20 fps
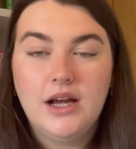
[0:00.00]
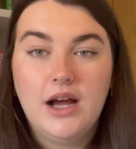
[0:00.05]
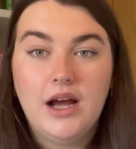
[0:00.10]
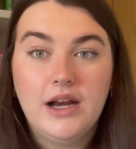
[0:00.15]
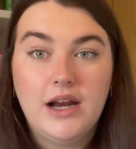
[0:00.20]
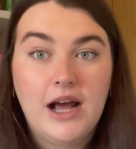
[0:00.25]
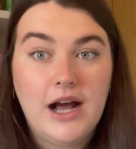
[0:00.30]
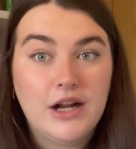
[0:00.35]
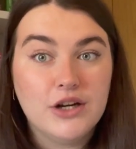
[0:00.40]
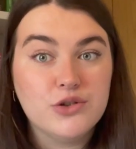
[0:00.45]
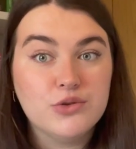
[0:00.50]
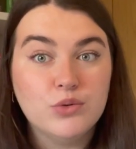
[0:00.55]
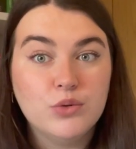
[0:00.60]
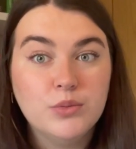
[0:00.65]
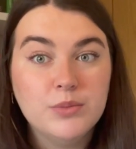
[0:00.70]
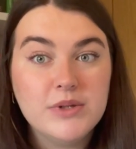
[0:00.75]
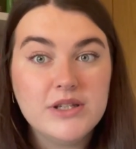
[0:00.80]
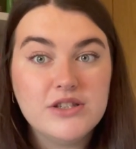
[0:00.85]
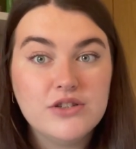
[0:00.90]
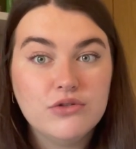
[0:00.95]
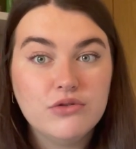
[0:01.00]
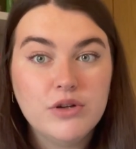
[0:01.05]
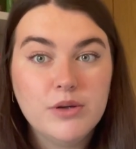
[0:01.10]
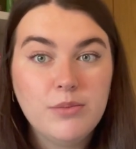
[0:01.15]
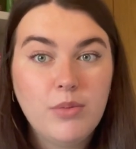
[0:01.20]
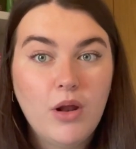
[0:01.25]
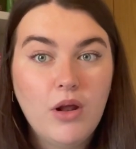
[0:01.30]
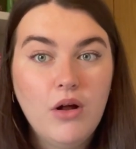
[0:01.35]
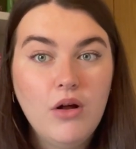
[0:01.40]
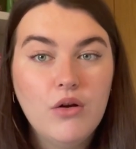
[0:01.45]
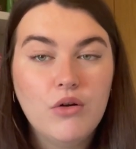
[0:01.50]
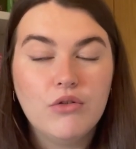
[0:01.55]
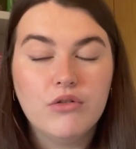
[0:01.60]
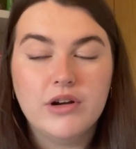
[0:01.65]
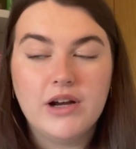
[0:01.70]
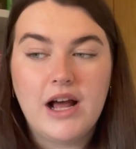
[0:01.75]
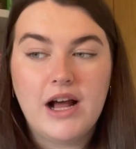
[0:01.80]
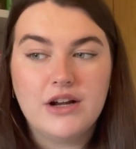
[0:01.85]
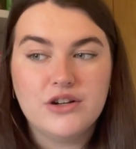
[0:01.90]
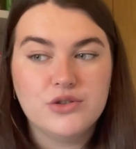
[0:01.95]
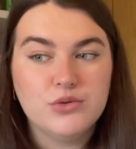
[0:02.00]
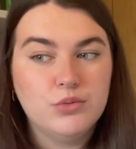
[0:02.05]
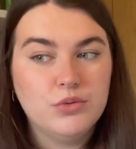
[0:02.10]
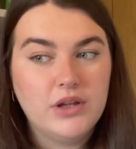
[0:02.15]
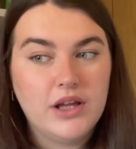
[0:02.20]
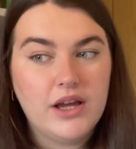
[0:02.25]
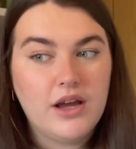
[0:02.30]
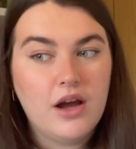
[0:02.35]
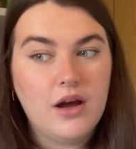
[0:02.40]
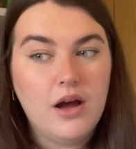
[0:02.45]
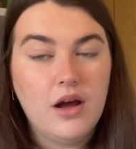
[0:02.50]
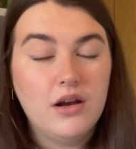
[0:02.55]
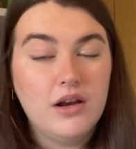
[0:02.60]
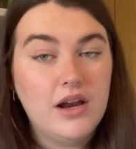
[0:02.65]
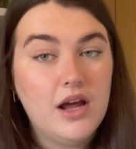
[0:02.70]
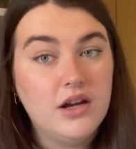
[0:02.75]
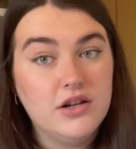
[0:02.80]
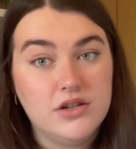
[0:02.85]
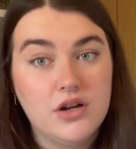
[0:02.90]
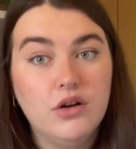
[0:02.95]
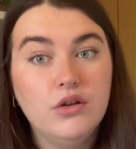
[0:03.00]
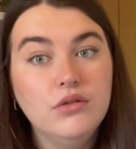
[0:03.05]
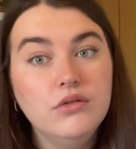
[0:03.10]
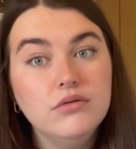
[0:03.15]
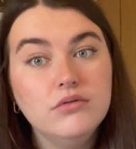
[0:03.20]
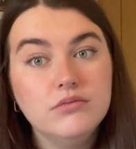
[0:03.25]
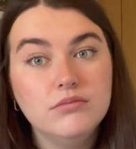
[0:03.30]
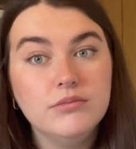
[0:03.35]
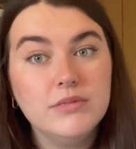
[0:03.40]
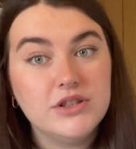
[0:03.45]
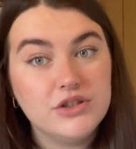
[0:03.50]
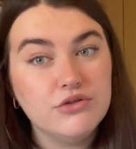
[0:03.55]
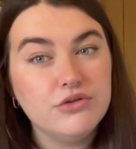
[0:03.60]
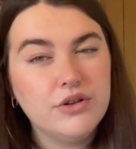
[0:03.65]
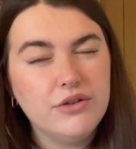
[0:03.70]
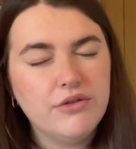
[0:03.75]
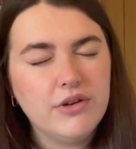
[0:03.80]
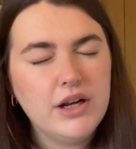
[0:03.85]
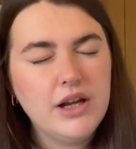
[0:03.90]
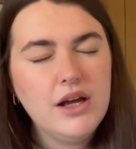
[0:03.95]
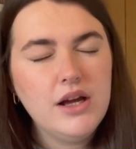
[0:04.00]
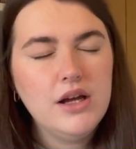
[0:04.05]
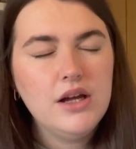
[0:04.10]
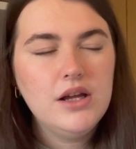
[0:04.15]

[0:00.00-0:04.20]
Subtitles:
an actual mystery plot or an actual like an adult mystery thriller.